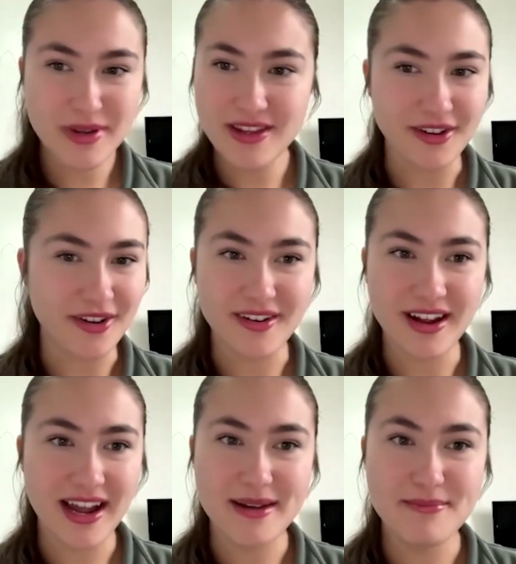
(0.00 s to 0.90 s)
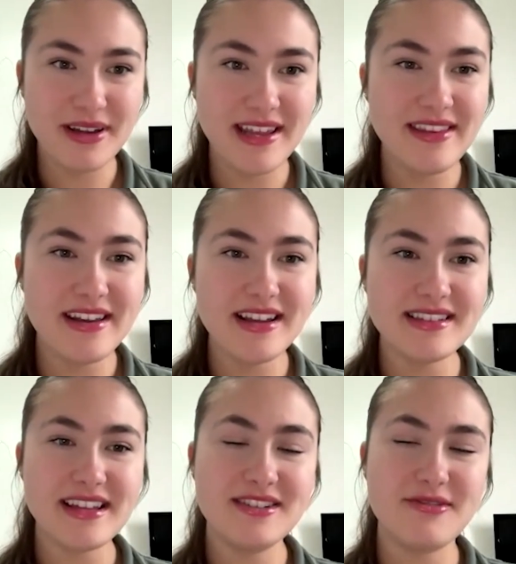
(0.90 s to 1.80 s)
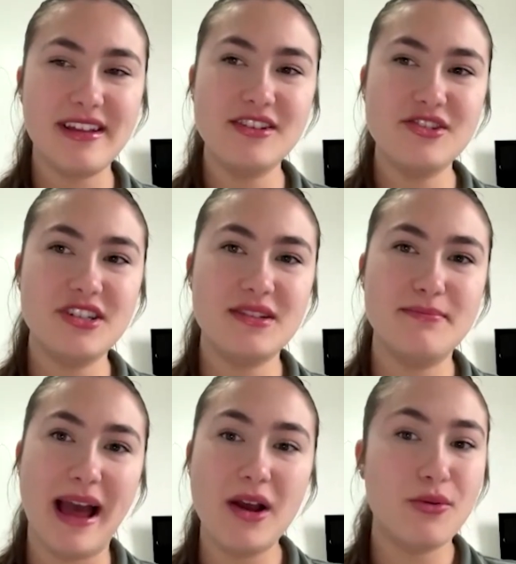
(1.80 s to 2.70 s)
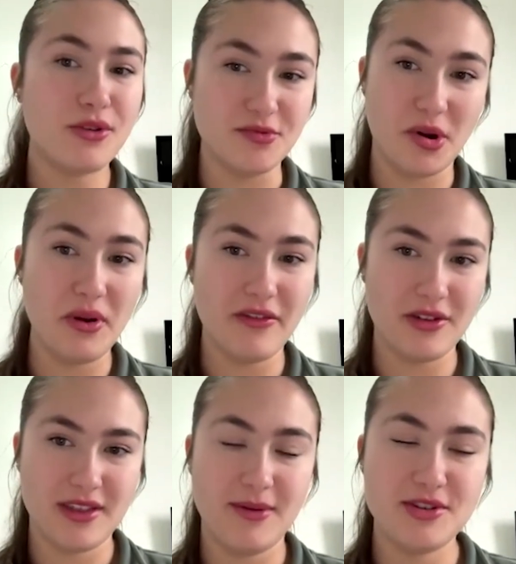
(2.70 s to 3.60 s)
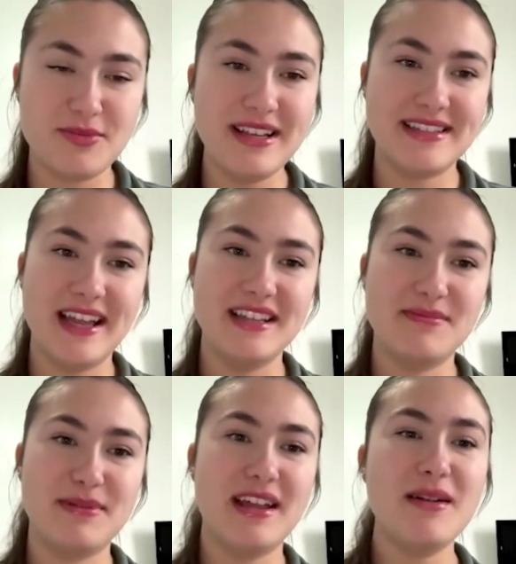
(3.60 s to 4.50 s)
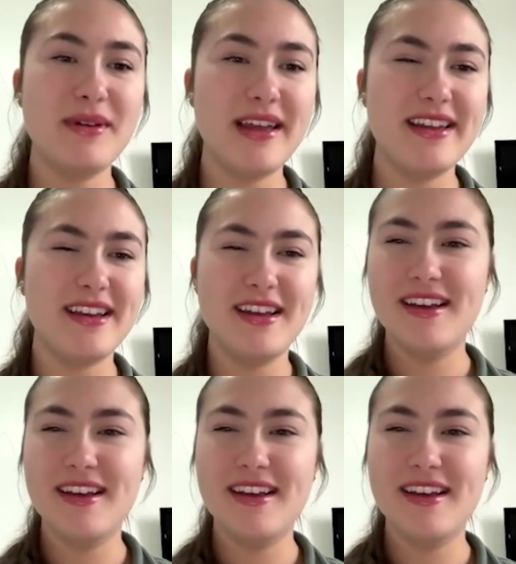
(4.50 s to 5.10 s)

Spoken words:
so either. And then it's like, so I guess she just backwards wrote everything, which makes sense. But then I'm like,